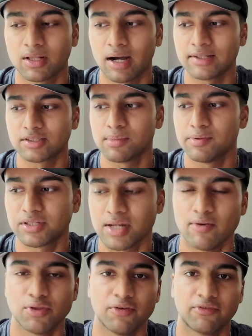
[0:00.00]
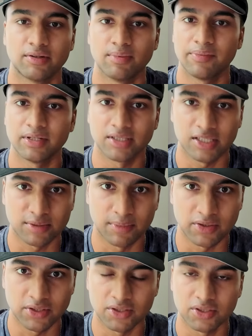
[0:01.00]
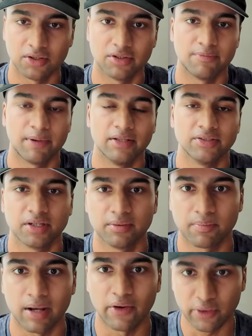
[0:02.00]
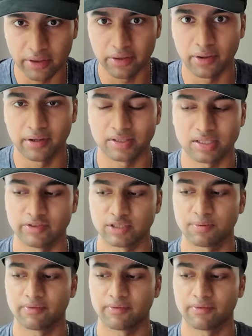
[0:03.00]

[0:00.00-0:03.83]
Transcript: Clients will maybe stay with you for maybe six months or so. It depends on how good you are as a service